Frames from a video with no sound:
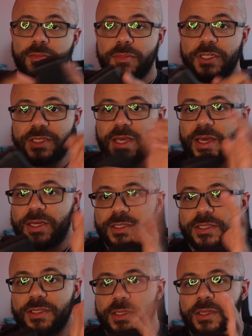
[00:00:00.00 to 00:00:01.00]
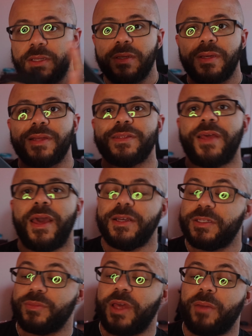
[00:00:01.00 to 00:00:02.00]
this case can
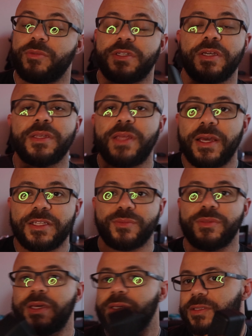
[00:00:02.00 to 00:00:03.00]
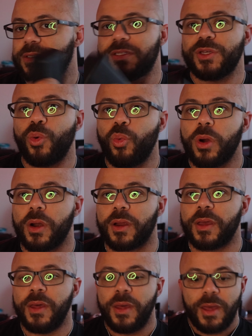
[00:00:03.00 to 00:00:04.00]
take some damage, it can take some dings and still
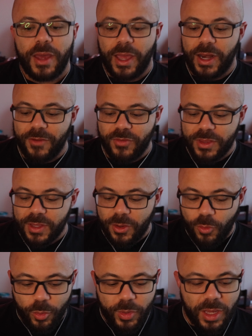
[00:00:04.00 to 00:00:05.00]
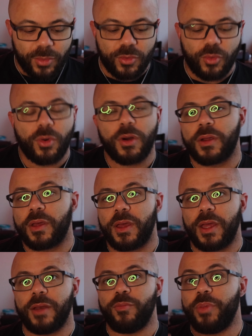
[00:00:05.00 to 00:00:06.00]
work, and everything will be able to work
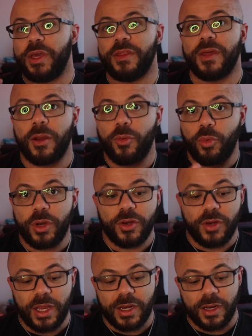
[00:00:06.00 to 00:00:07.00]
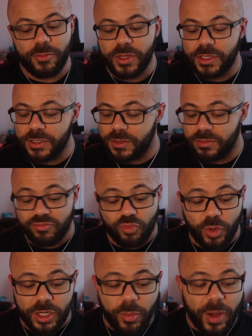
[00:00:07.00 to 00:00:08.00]
and be there when you need it. Because
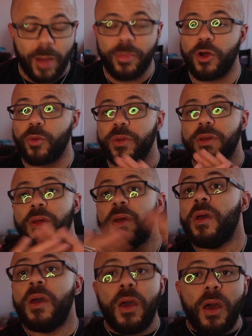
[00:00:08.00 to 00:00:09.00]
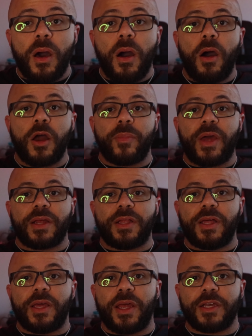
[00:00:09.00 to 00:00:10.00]
when you pop it open,
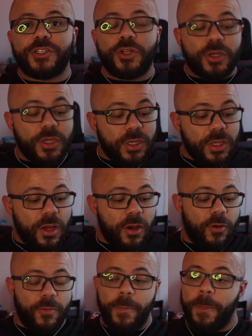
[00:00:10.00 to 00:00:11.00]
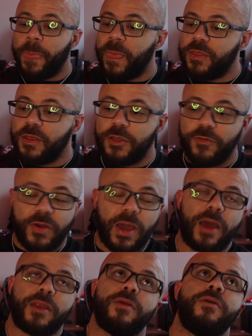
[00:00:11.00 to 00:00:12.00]
automatically connects and you're good to go. And then you've
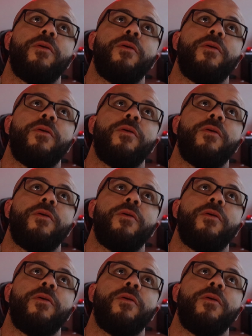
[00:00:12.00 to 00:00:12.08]
got